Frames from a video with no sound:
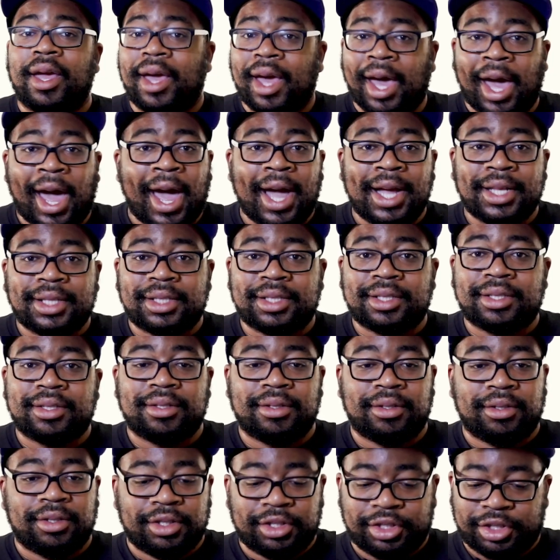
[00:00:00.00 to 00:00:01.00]
Hats,
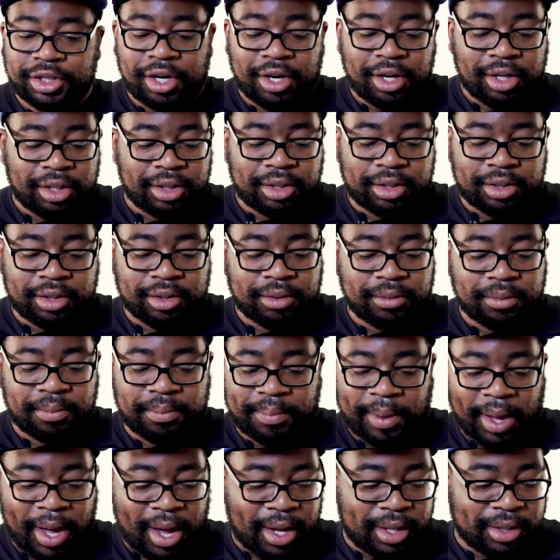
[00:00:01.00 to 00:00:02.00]
shirts,
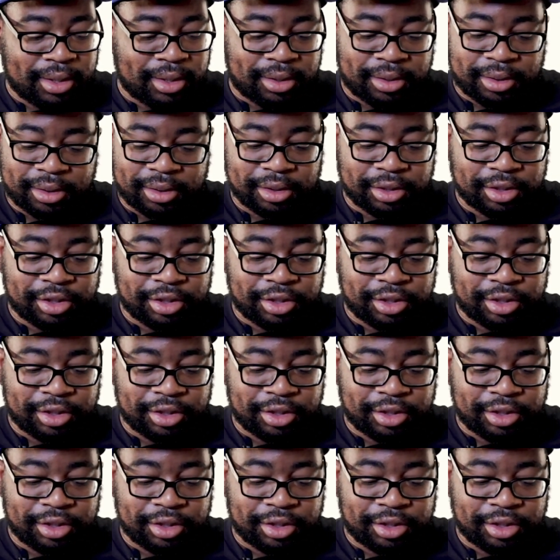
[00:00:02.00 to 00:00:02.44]
pants,